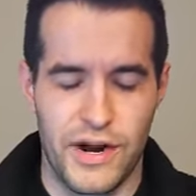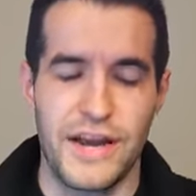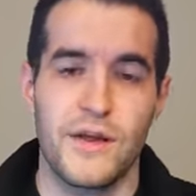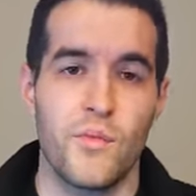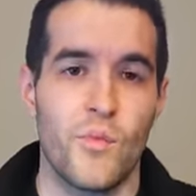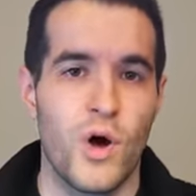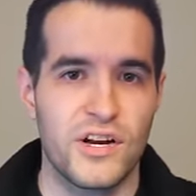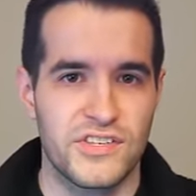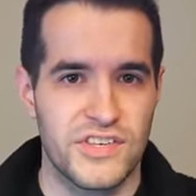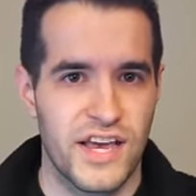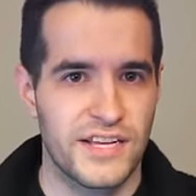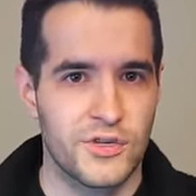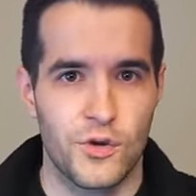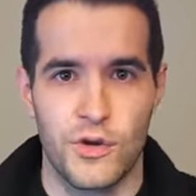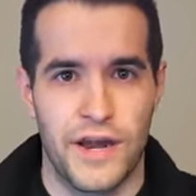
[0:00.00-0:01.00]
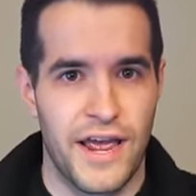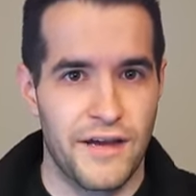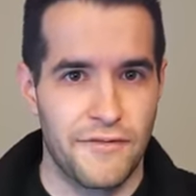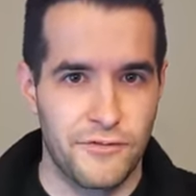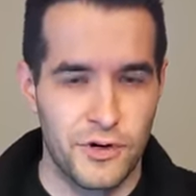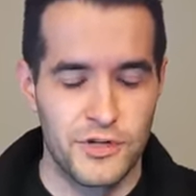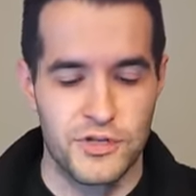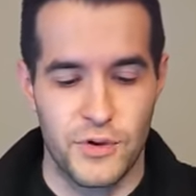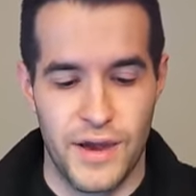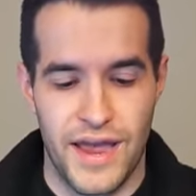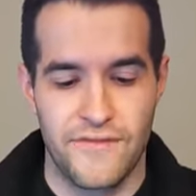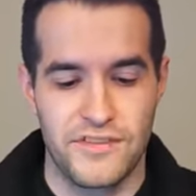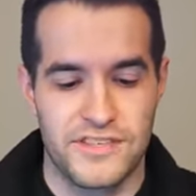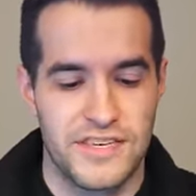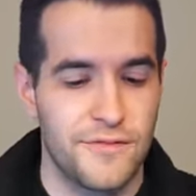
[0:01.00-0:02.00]
I didn't watch Zexal and After, so I
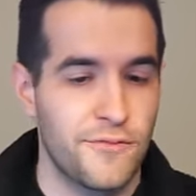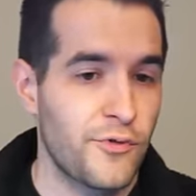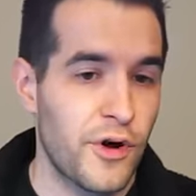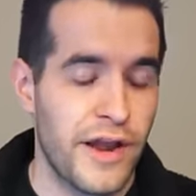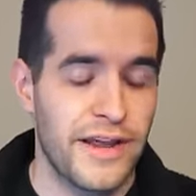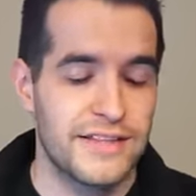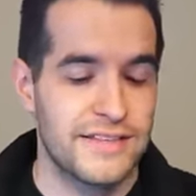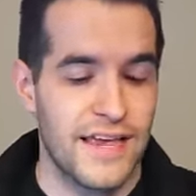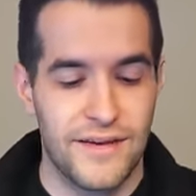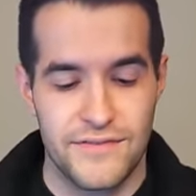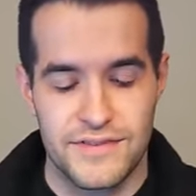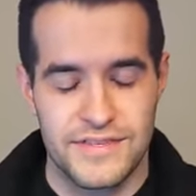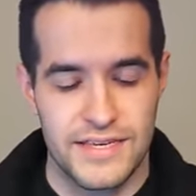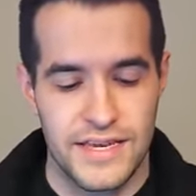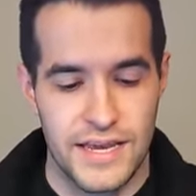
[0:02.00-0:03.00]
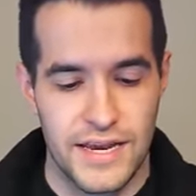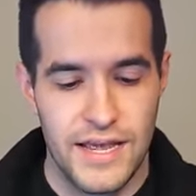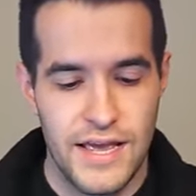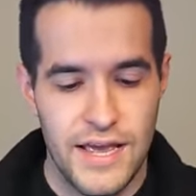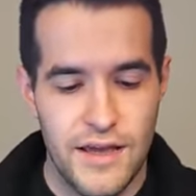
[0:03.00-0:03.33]
haven't seen Vrains. I haven't seen...